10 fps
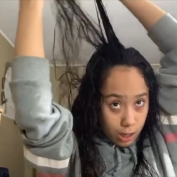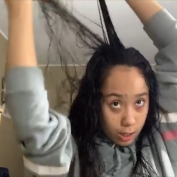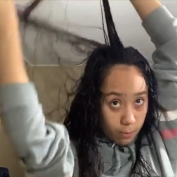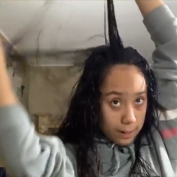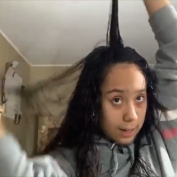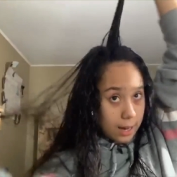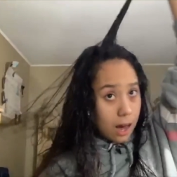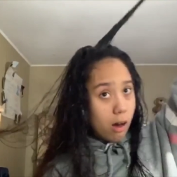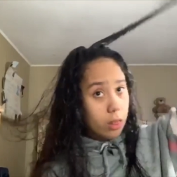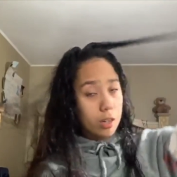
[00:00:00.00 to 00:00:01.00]
And depending
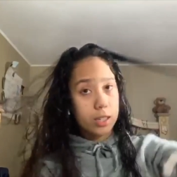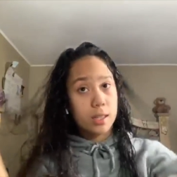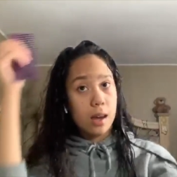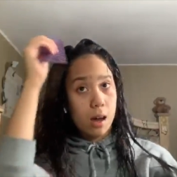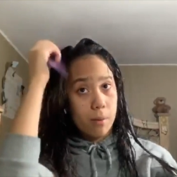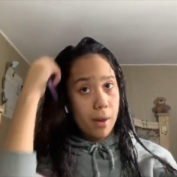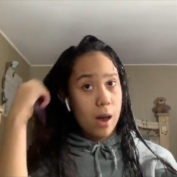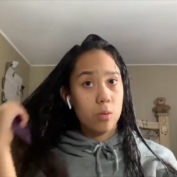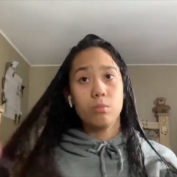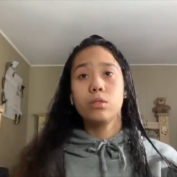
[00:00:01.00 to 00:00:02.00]
how it looks,
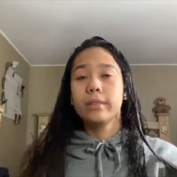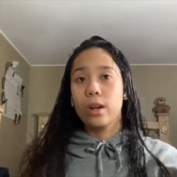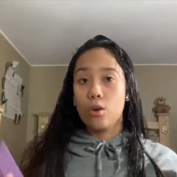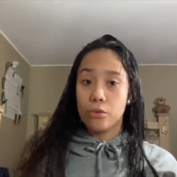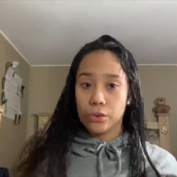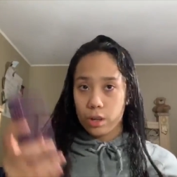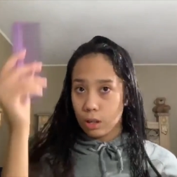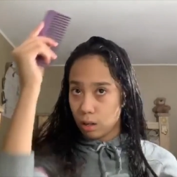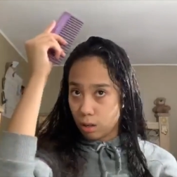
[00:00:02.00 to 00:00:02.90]
I will move it over.